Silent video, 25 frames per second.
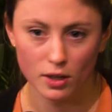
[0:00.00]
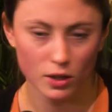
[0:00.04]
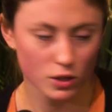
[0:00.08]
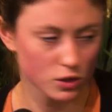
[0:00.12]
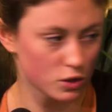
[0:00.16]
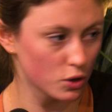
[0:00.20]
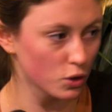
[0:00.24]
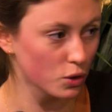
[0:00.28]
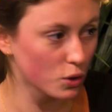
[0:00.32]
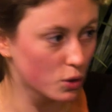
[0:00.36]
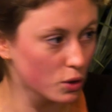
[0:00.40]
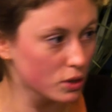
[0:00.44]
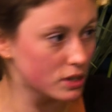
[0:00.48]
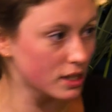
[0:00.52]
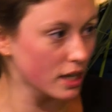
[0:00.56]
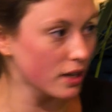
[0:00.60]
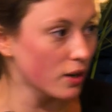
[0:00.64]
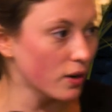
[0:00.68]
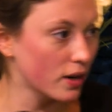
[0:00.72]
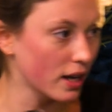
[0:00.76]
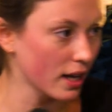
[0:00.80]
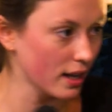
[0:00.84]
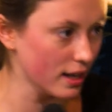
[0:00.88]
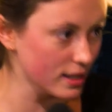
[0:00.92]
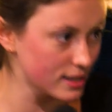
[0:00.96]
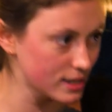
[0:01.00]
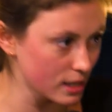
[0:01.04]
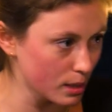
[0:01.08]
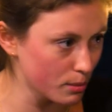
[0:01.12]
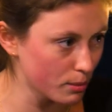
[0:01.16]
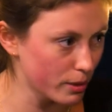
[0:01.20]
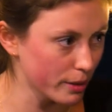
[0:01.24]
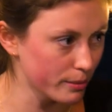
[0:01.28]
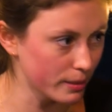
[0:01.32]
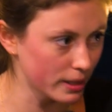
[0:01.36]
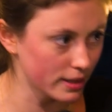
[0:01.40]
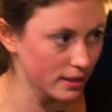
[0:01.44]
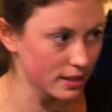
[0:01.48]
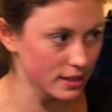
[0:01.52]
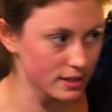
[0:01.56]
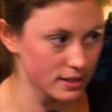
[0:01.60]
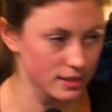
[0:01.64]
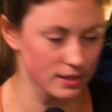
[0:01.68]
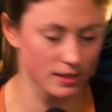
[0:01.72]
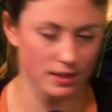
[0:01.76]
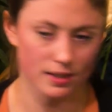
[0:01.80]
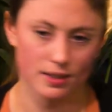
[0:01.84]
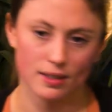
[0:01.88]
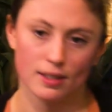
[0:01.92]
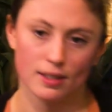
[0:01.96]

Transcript: So you could say, okay, let's implement this.